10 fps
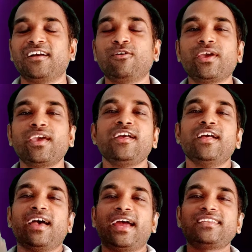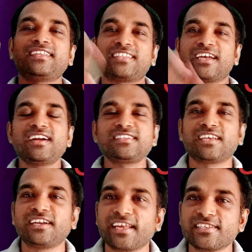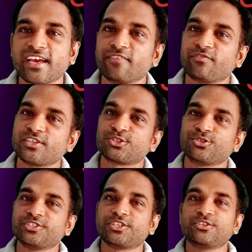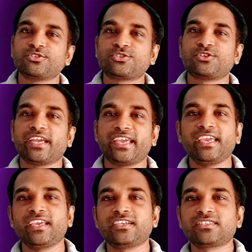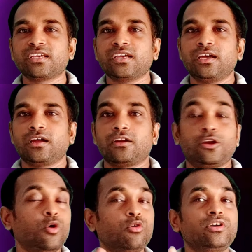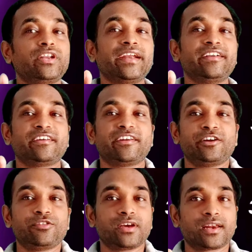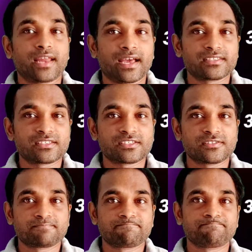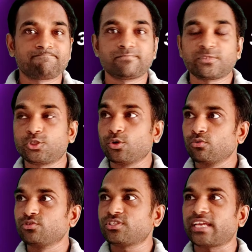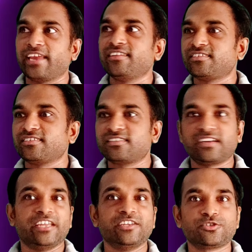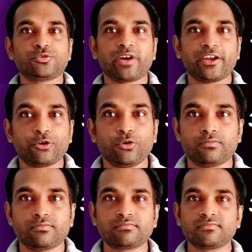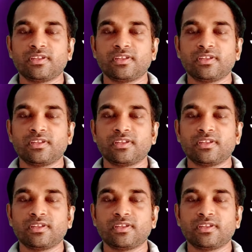Okay, and the third sentence I wish to introduce today is don't enter into the class. Don't enter into my room.